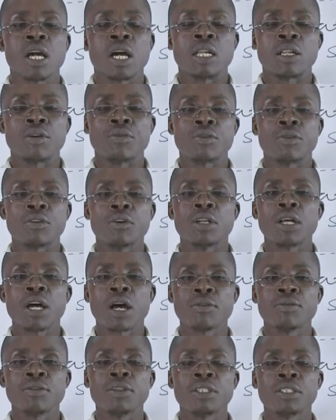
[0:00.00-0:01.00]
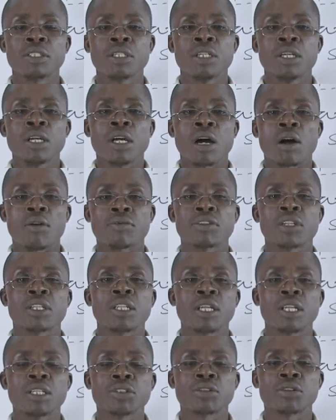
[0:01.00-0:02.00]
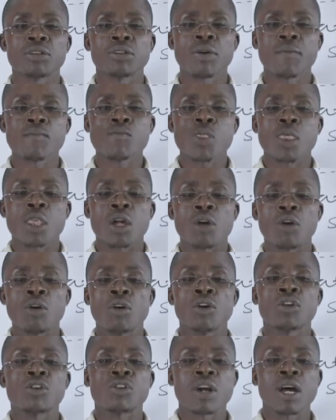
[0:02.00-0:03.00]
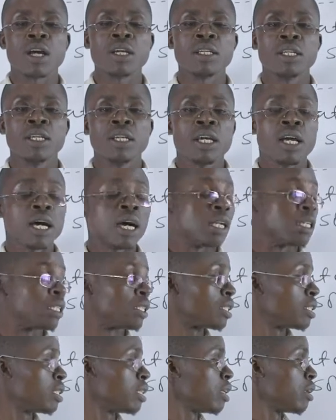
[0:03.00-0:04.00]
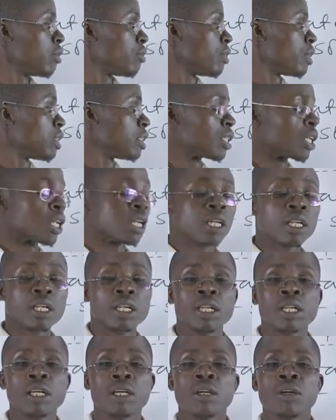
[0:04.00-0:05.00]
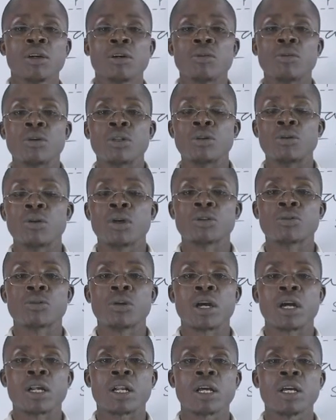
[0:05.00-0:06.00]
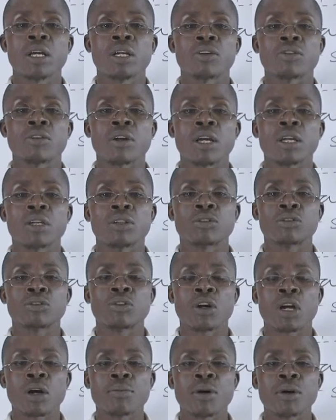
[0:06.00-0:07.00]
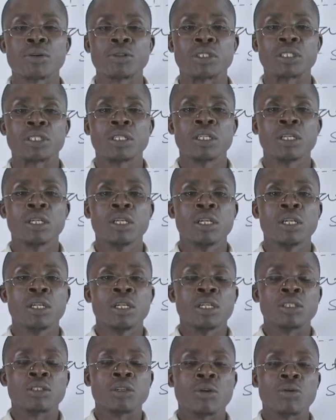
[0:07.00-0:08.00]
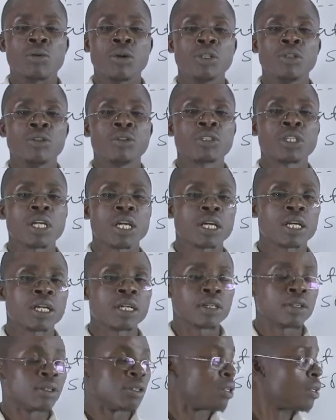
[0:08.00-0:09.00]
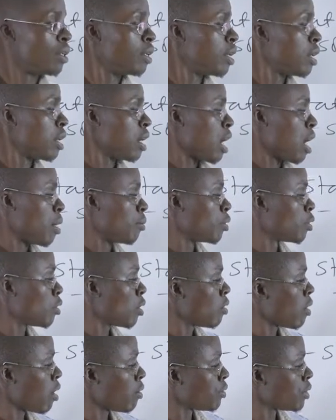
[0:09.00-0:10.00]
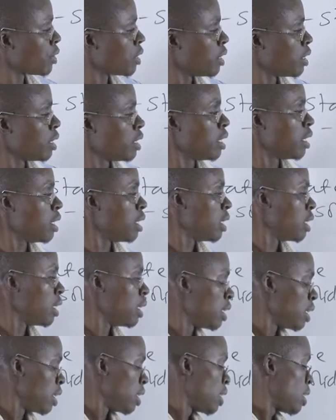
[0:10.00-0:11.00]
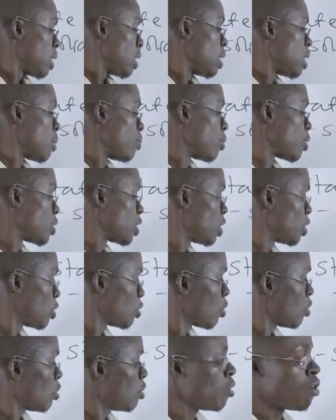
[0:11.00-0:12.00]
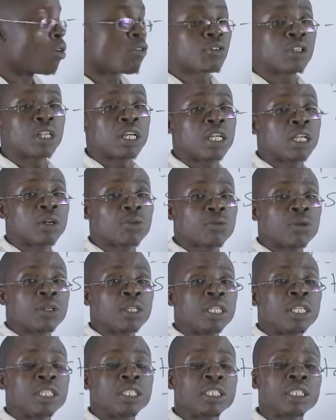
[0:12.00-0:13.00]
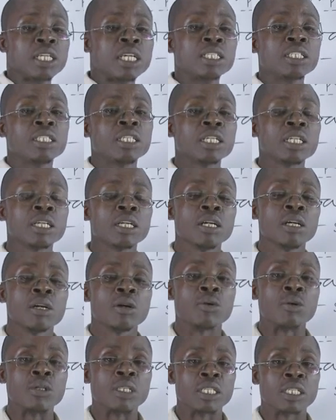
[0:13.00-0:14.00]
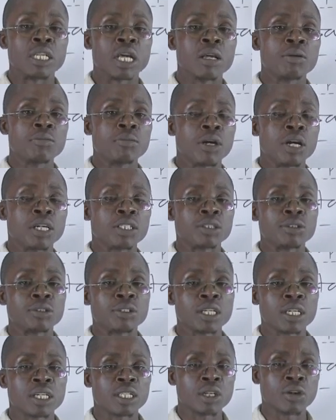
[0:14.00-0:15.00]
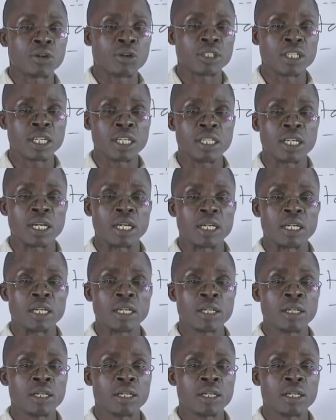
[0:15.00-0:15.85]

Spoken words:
And if you don't have it, after the lesson, go try and see if it is real with what we are trying to talk about. So when you shake, I'm sure you have seen the position of the liquid changing with the time as you shake the container.